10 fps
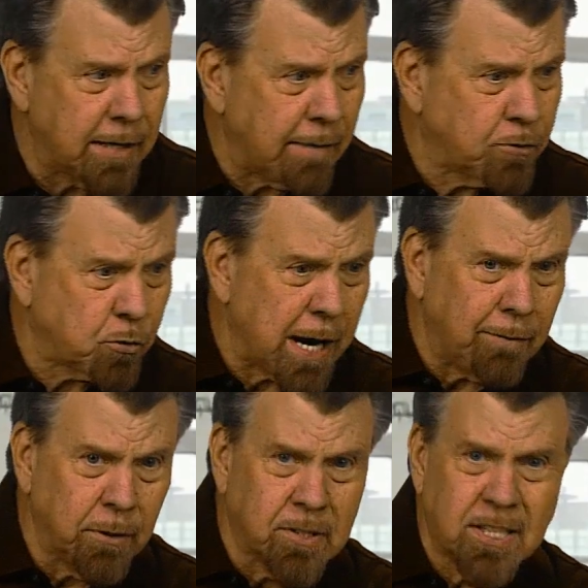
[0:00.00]
I've
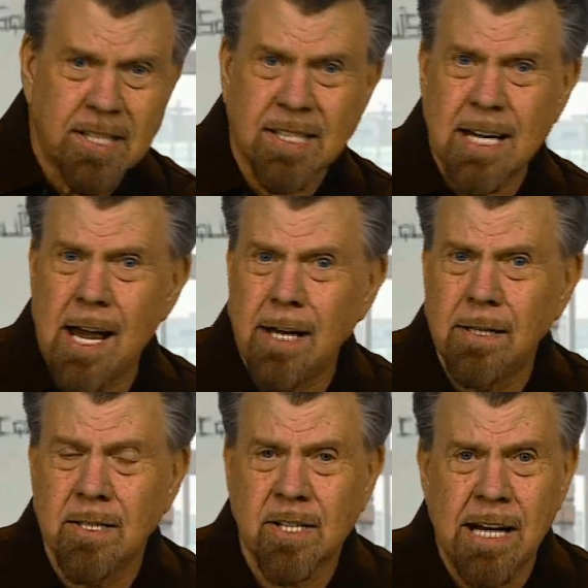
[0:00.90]
traveled 6
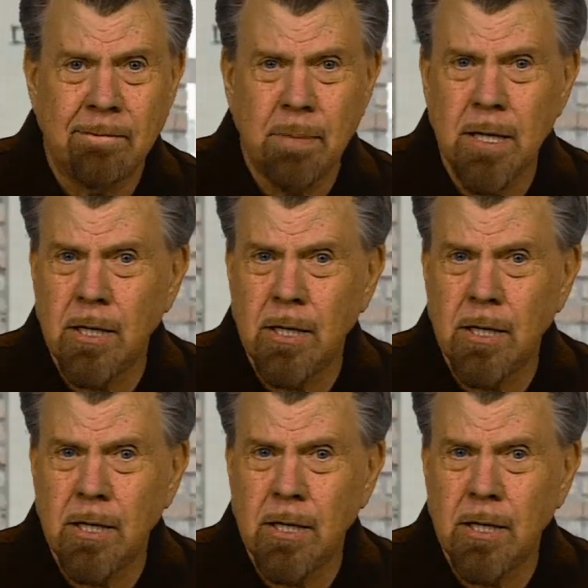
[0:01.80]
continents and I've been